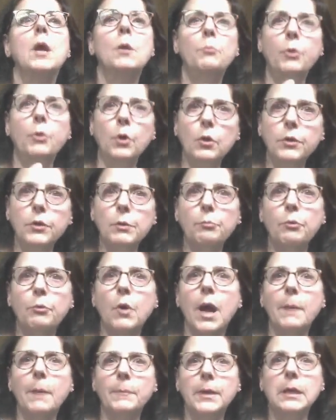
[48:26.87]
pull the
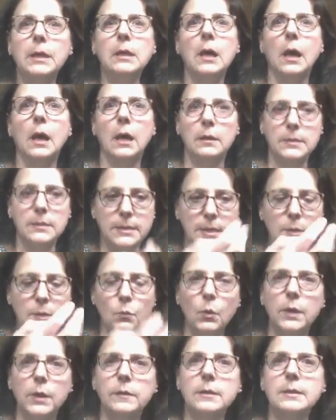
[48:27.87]
property card, see
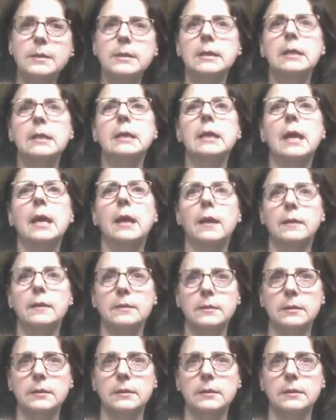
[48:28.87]
what the city has